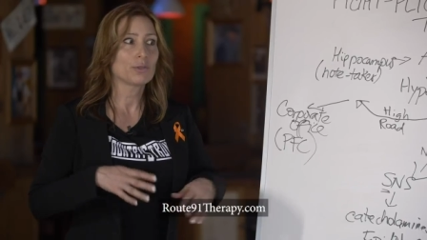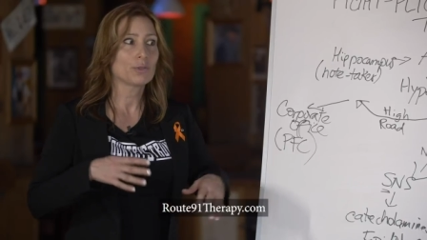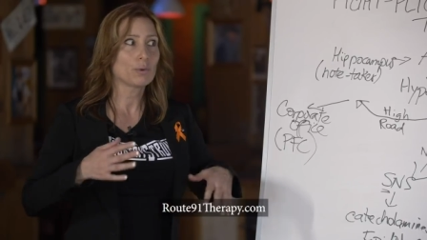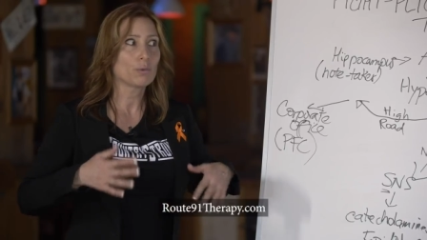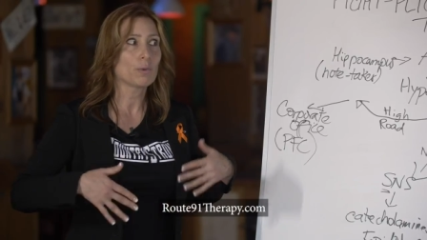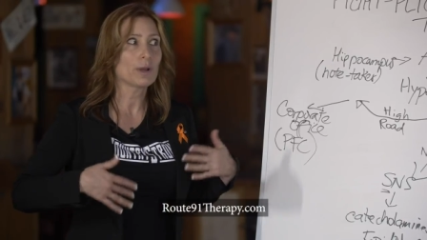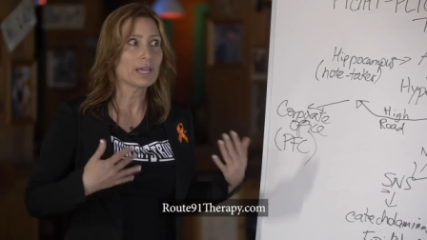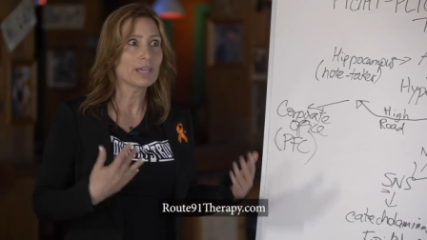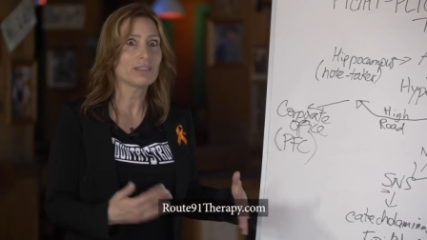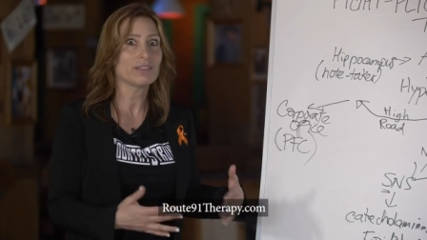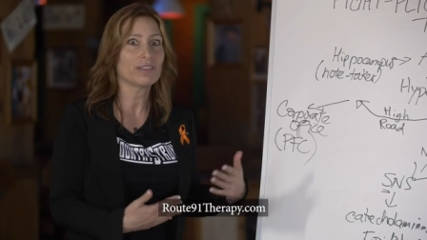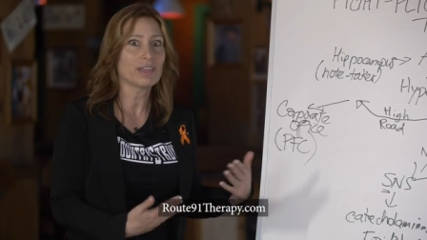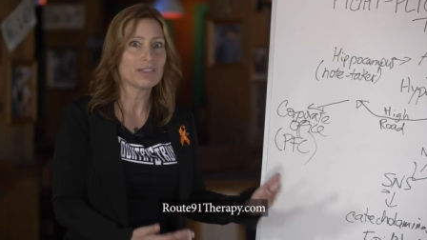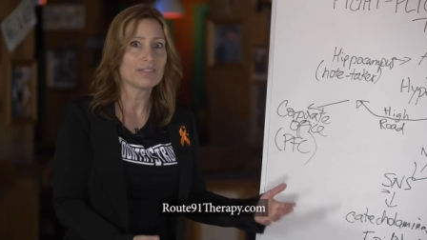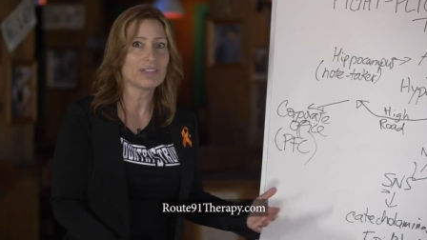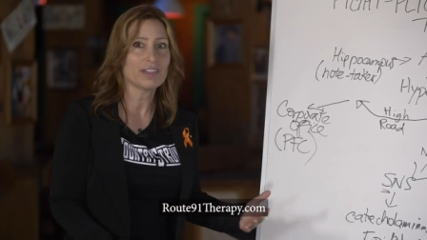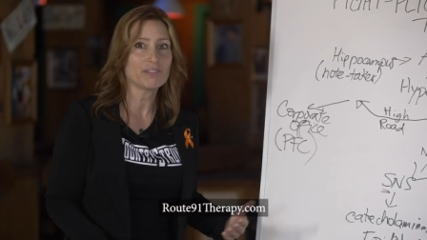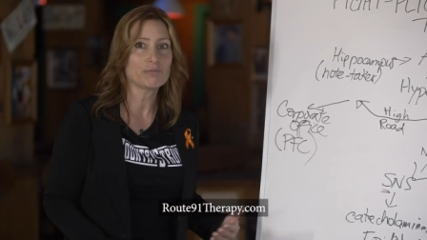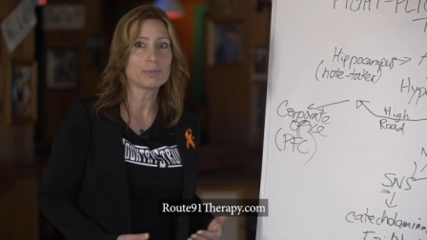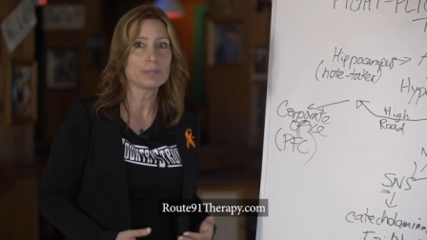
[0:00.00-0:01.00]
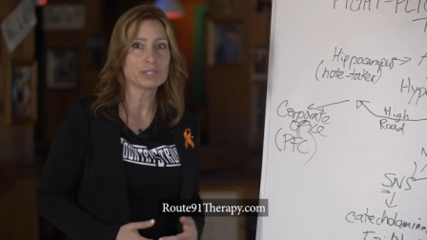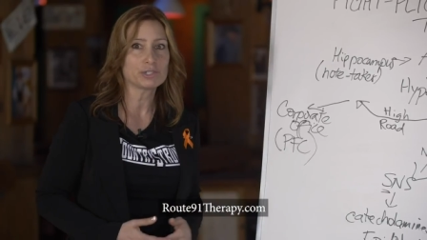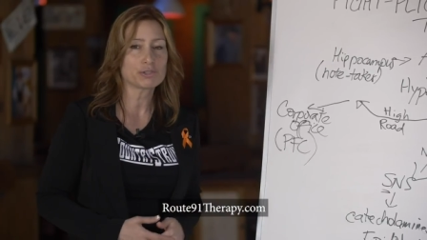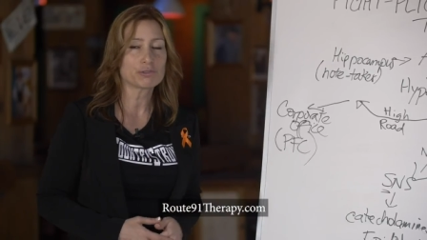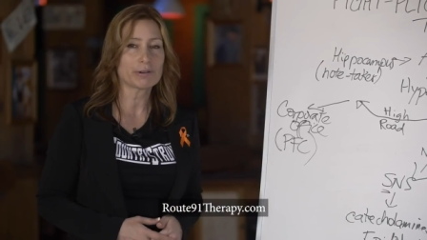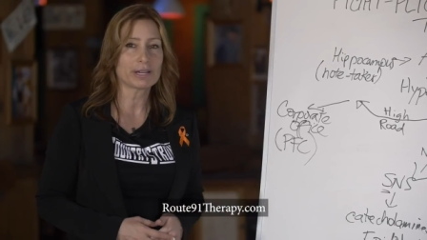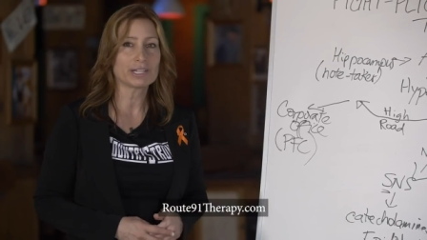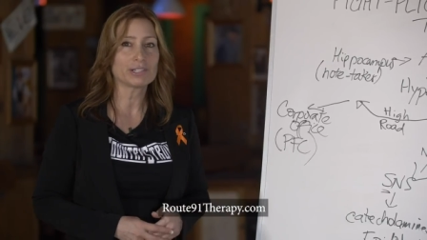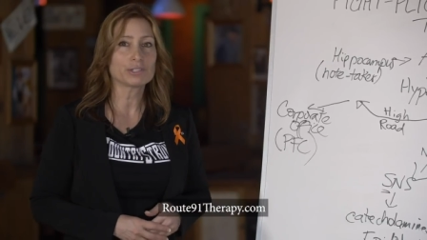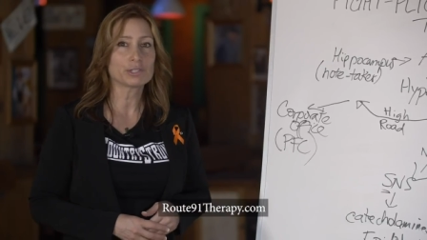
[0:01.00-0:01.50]
the way that they've been
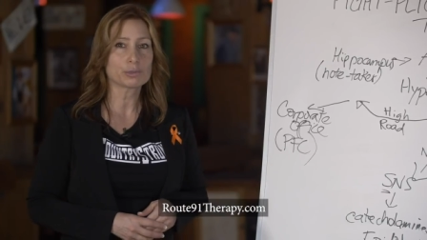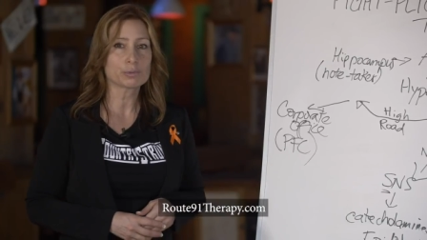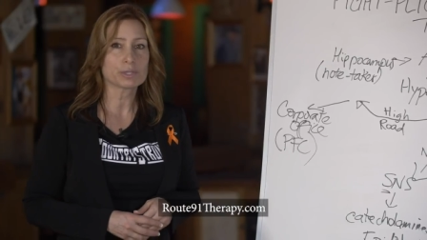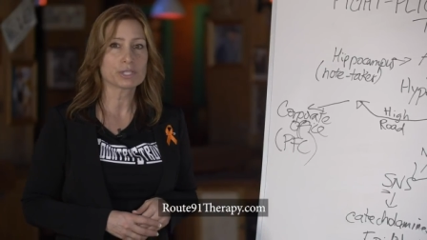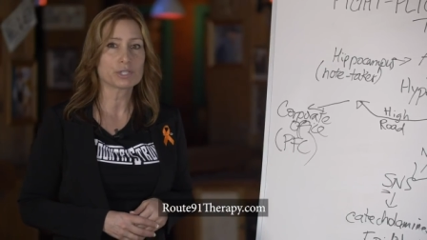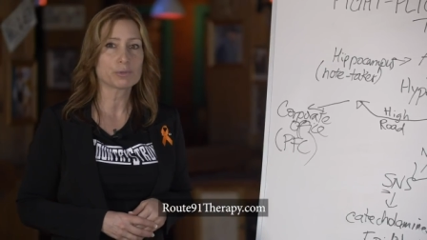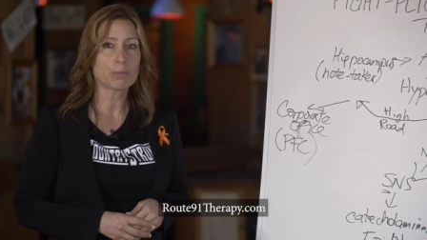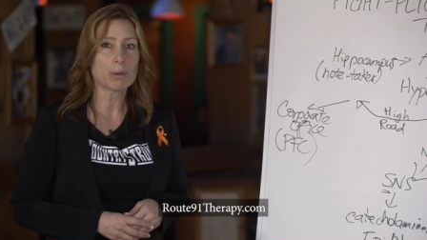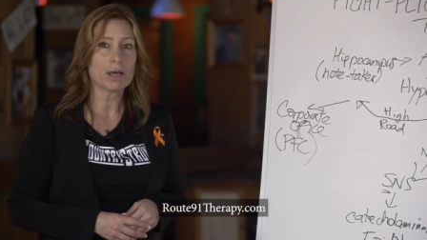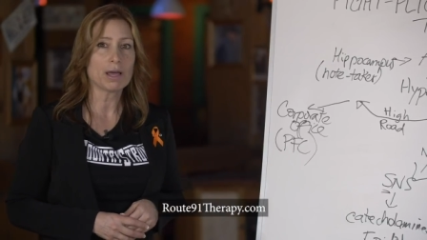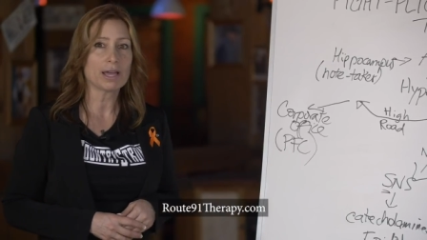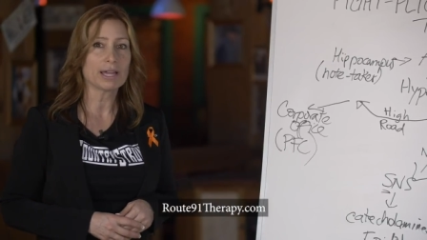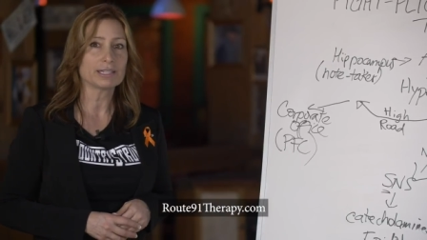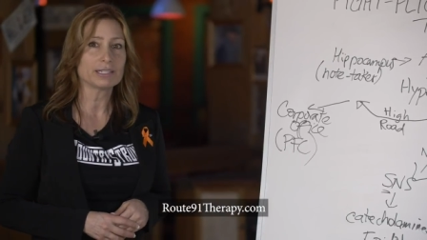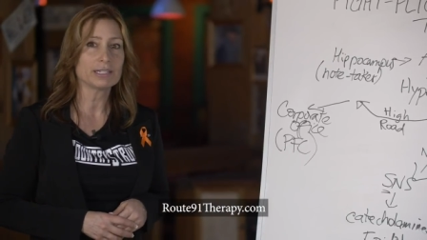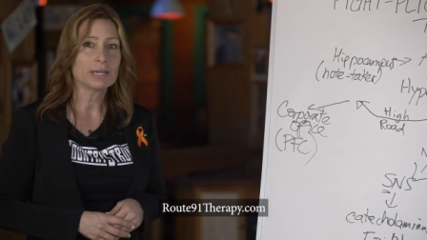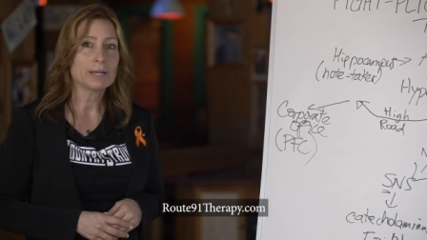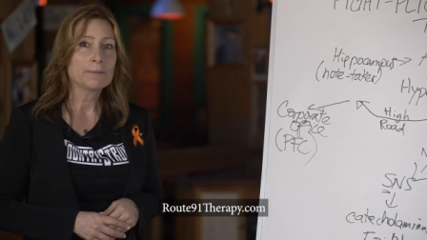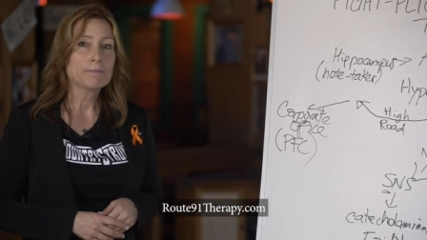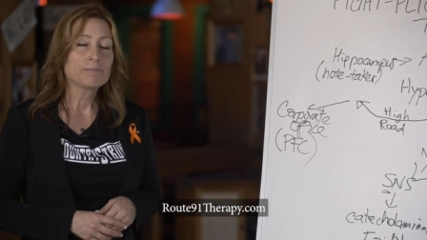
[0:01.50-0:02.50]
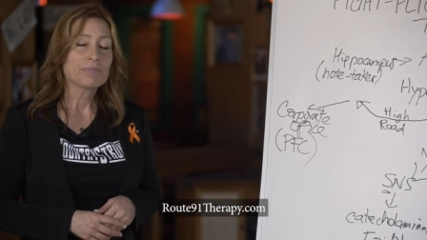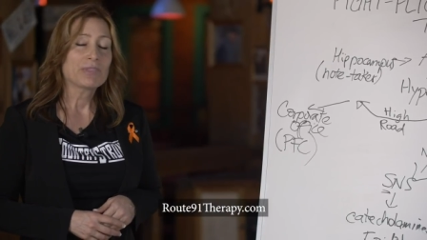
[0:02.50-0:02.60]
trained to respond.